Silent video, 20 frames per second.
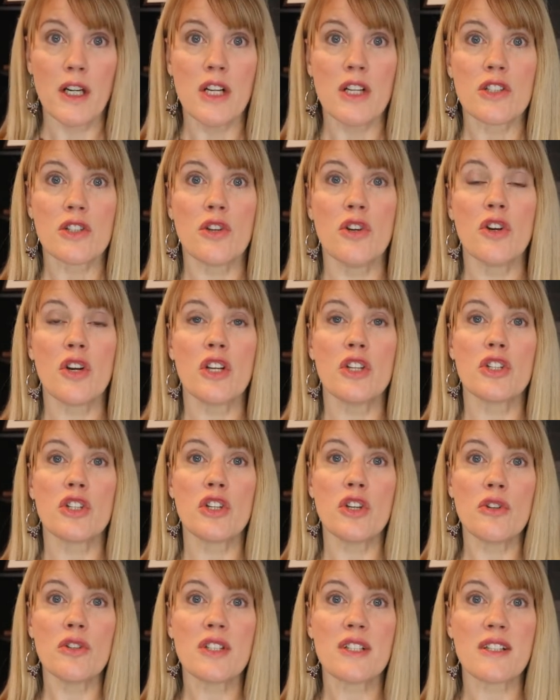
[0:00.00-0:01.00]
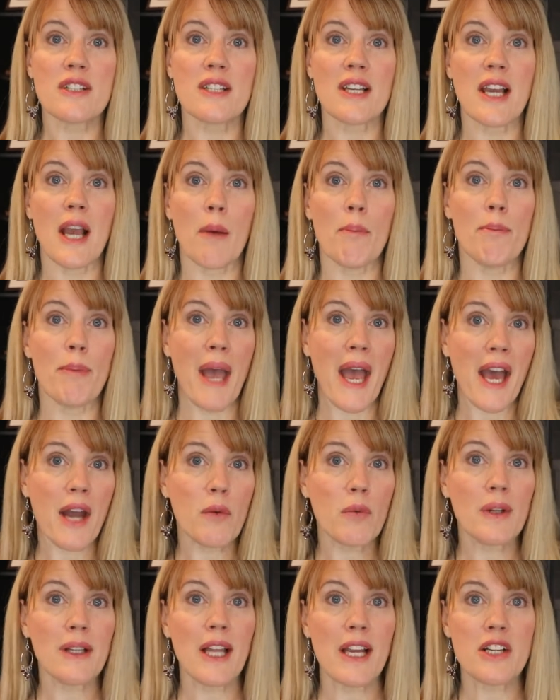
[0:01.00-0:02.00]
So you can choose to see a
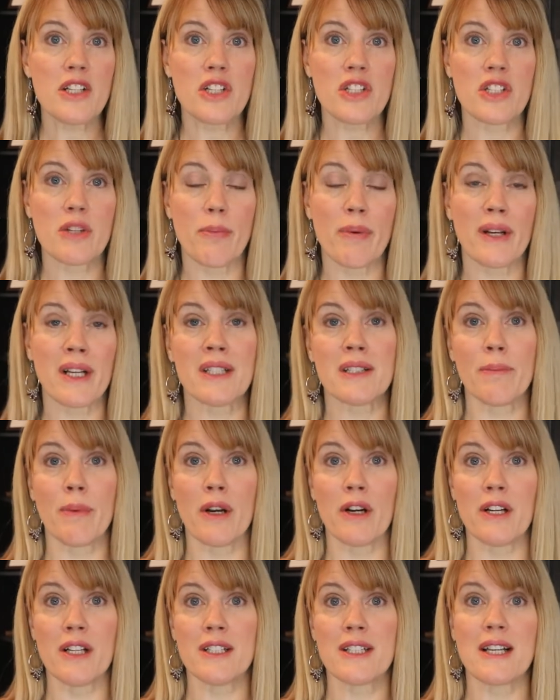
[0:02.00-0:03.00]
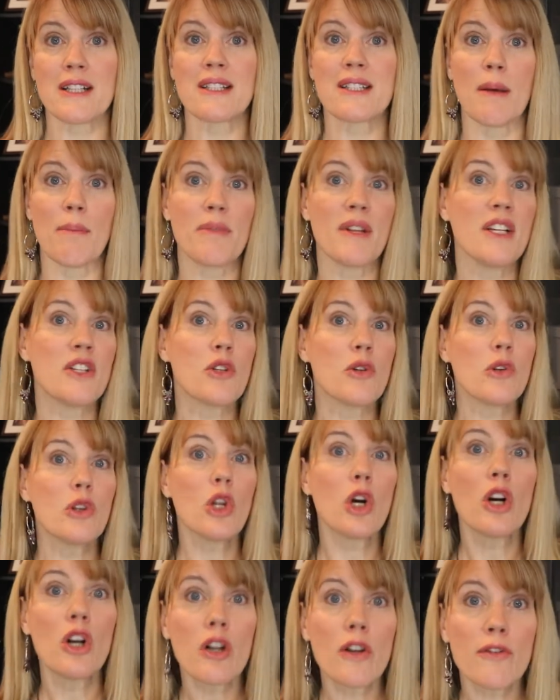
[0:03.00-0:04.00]
bad relationship experience as something to
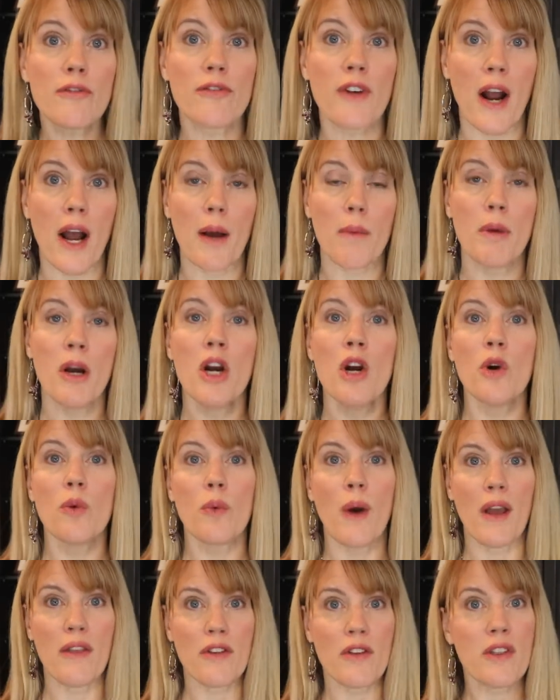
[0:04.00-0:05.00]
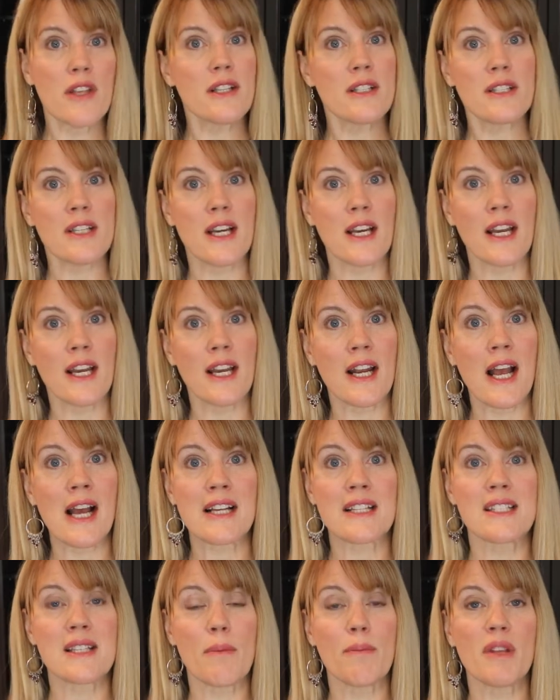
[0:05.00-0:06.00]
learn from rather than seeing it
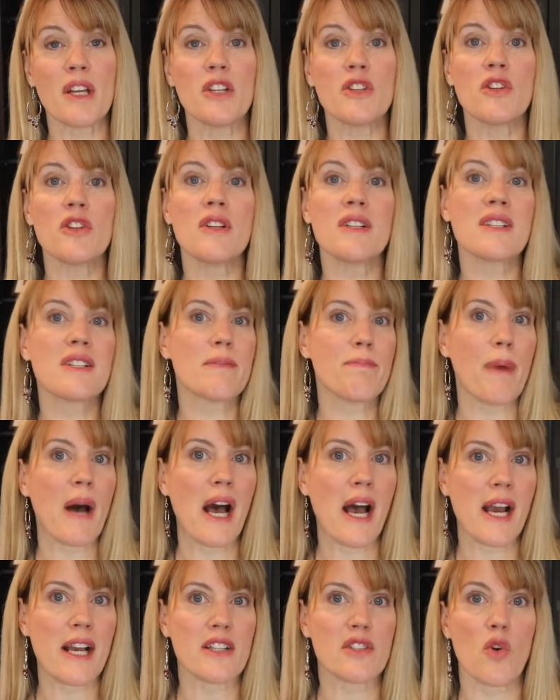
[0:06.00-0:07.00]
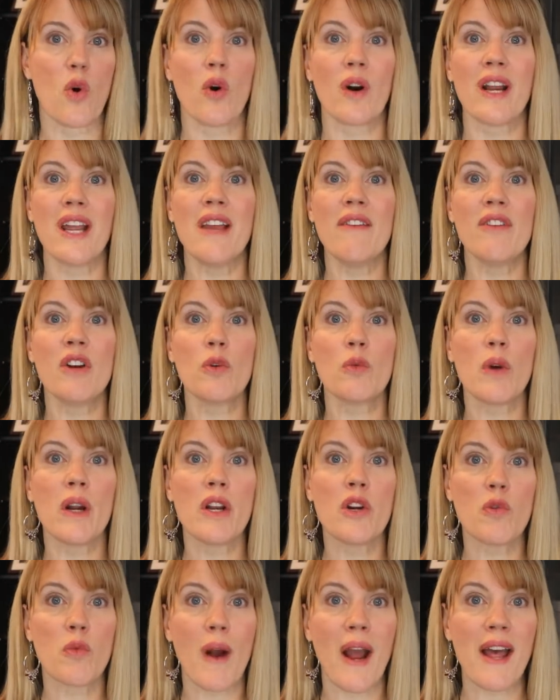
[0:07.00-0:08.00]
as something to despise or even
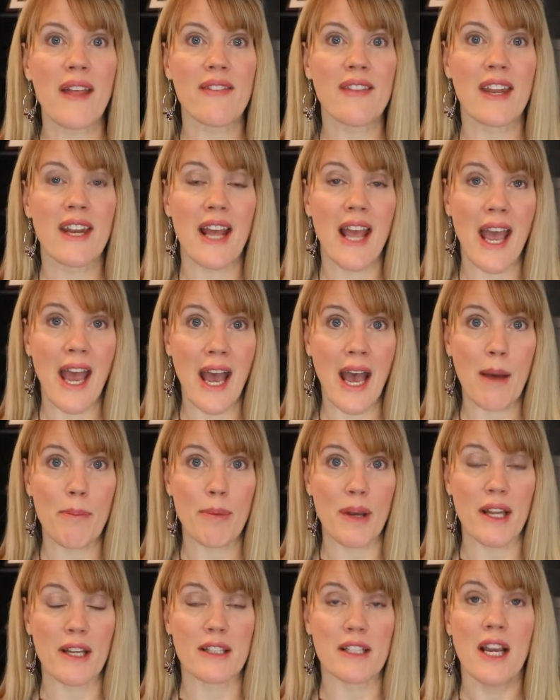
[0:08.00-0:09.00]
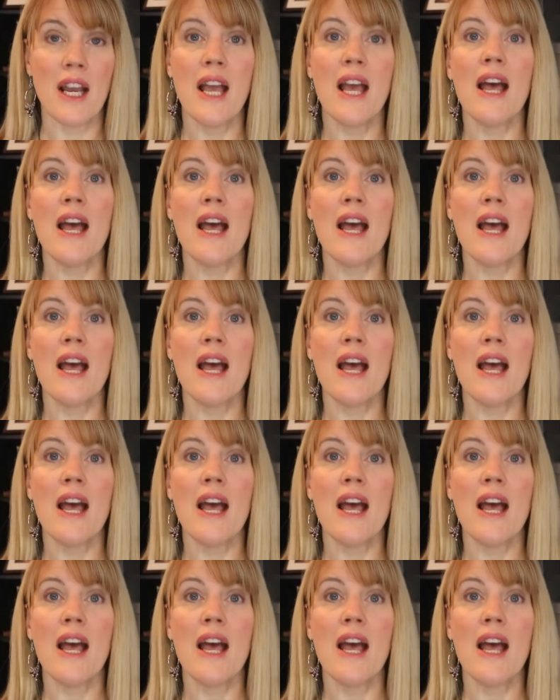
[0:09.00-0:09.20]
regret that it happened.